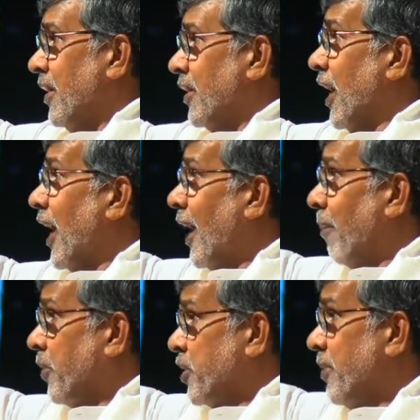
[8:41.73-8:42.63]
Kya
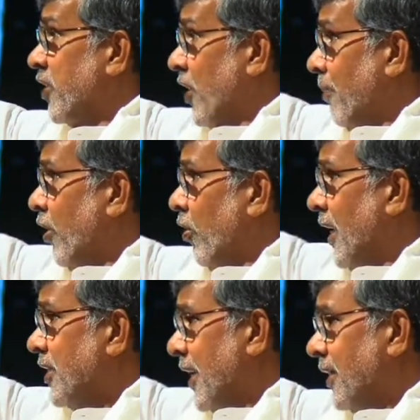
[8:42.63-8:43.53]
aap isme shamil
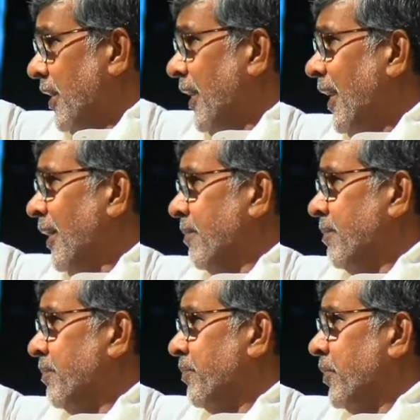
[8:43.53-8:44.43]
hona chahte hain?
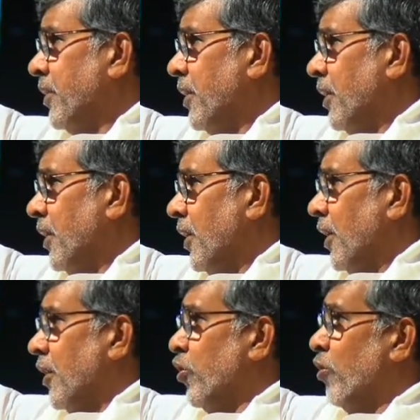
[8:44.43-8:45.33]

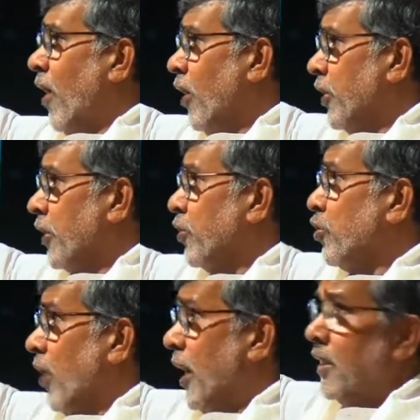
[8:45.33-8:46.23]
We wanted to
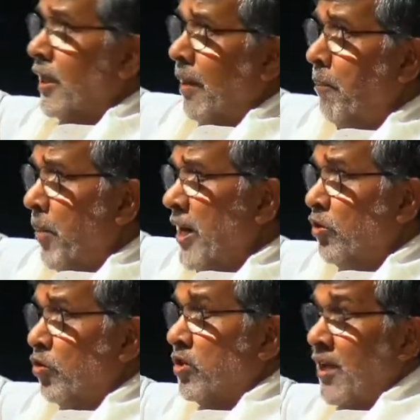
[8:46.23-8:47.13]
join the campaign
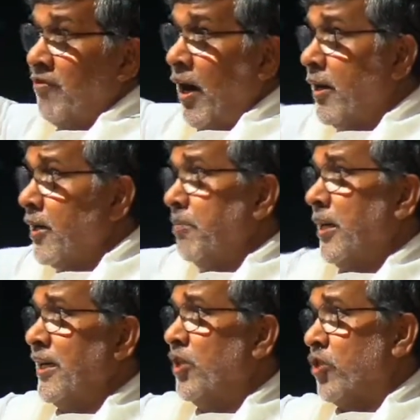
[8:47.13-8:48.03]
to save 100
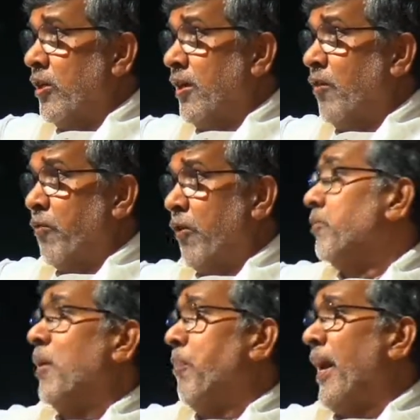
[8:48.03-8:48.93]
million children from
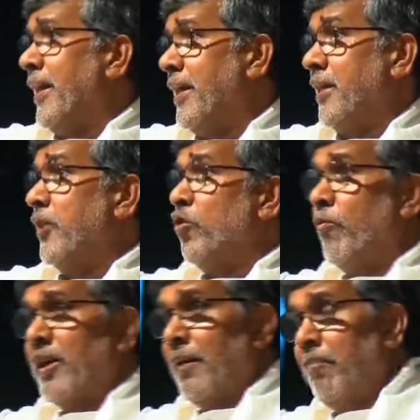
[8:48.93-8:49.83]
the planet, and you
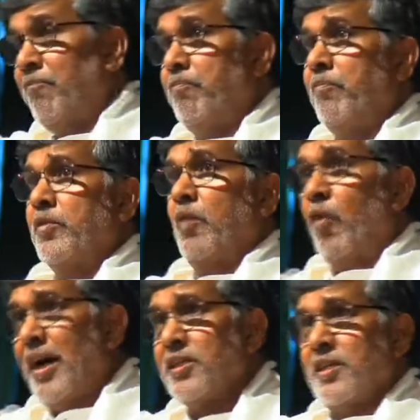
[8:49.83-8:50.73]
become the
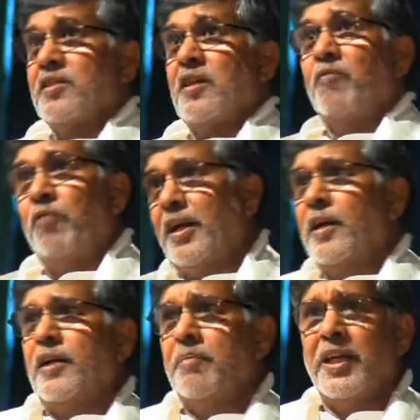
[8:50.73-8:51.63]
voices of
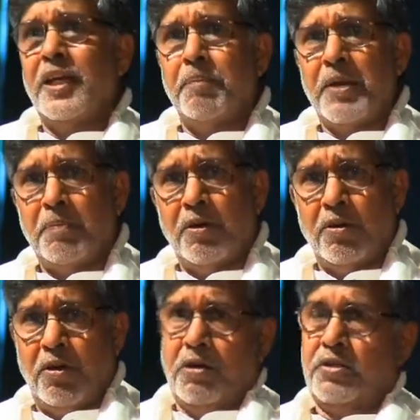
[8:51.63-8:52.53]
100 million people or
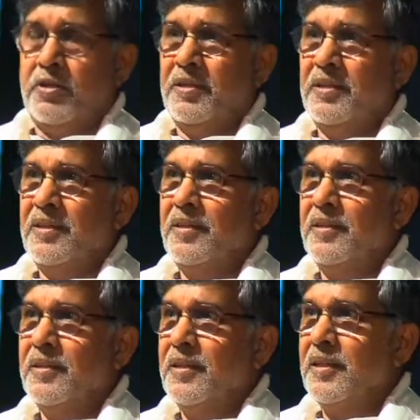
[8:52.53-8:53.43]
not?
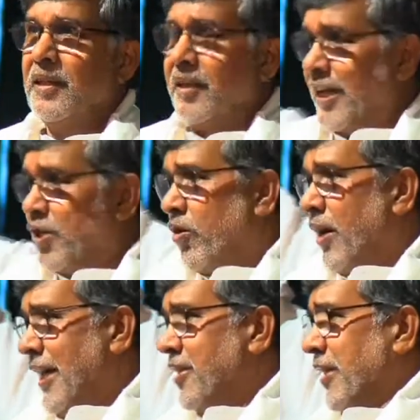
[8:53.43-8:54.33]
Yes. Raise your
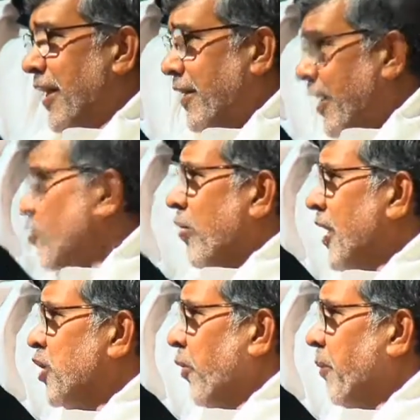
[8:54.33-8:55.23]
hands then. Raise your
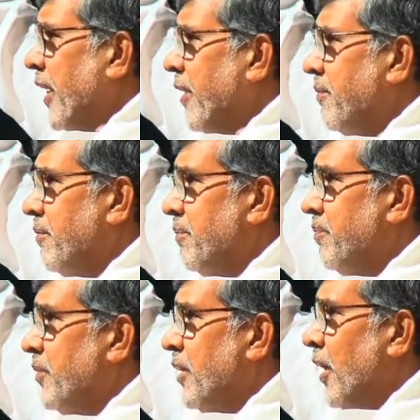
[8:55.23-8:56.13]
hands for me.
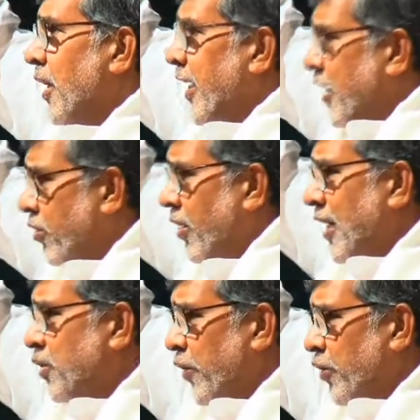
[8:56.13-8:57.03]
Raise your
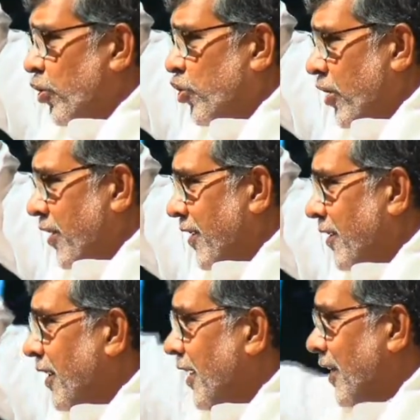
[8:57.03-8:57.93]
hands for those children.
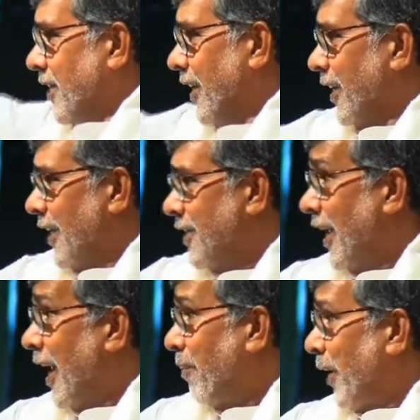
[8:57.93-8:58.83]
Hazarika ji,
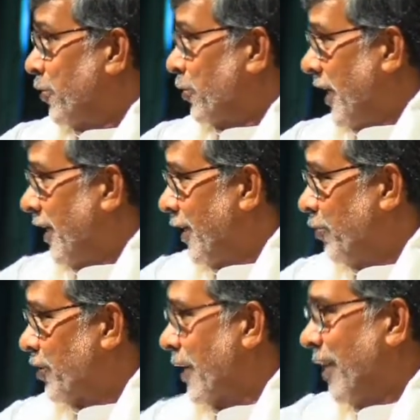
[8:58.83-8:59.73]
aap haath uthayenge to
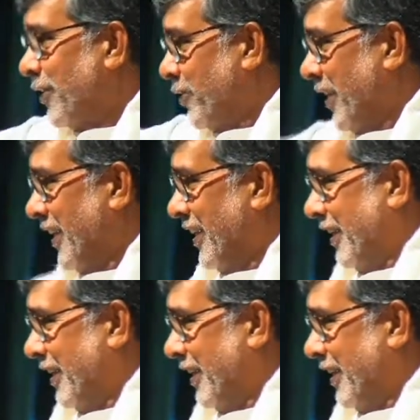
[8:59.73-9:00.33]
sab haath uthayenge.